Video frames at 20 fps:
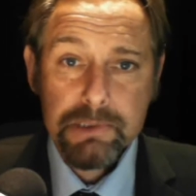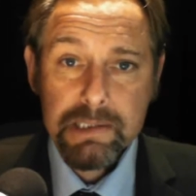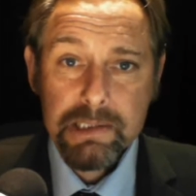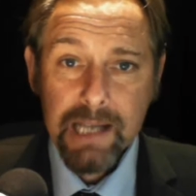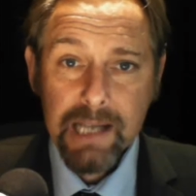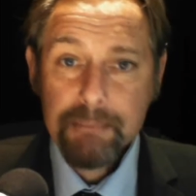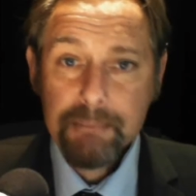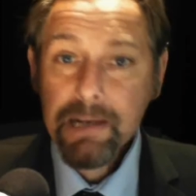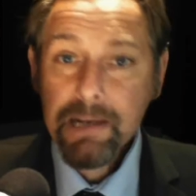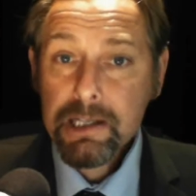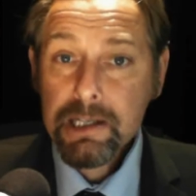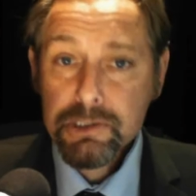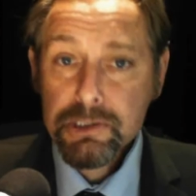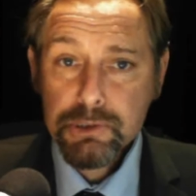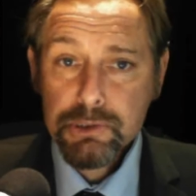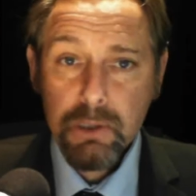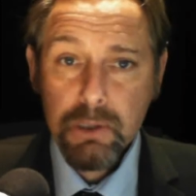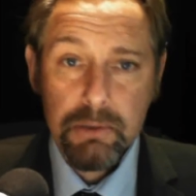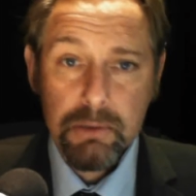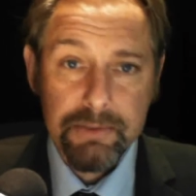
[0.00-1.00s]
to take back
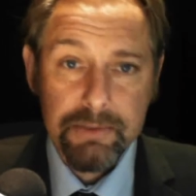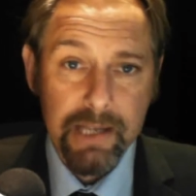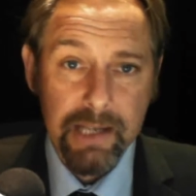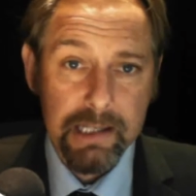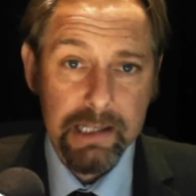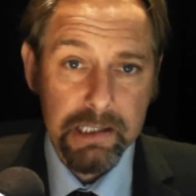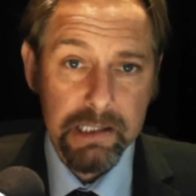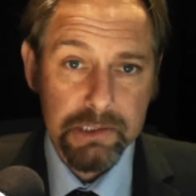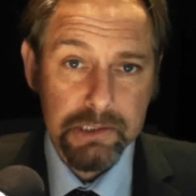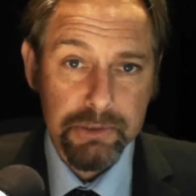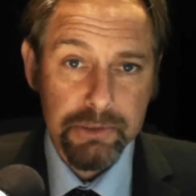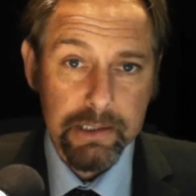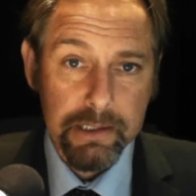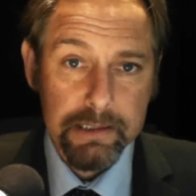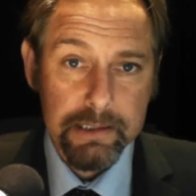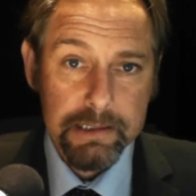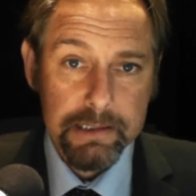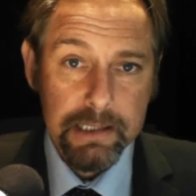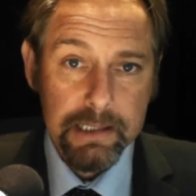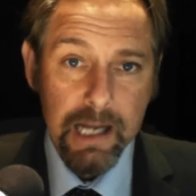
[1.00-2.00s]
control of their country.